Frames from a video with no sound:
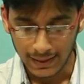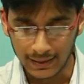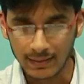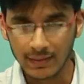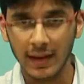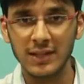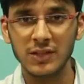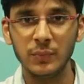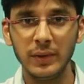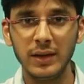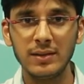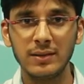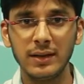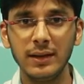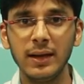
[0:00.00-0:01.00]
it
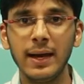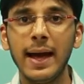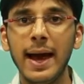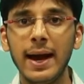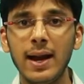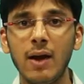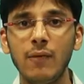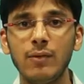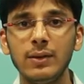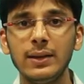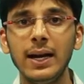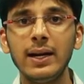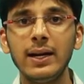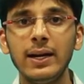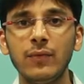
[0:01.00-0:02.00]
transmits it and after
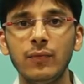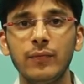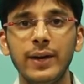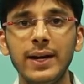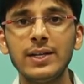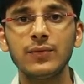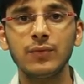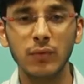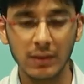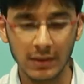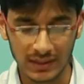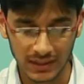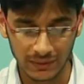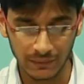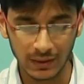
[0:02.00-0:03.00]
that it waits for
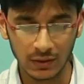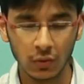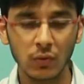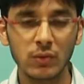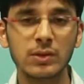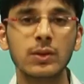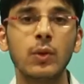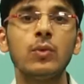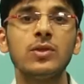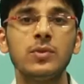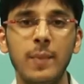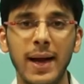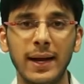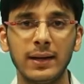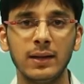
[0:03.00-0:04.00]
receiving those sounds
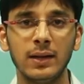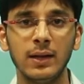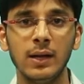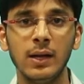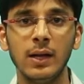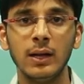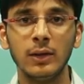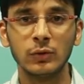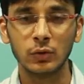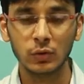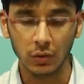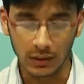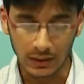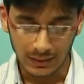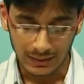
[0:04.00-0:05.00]
back. So the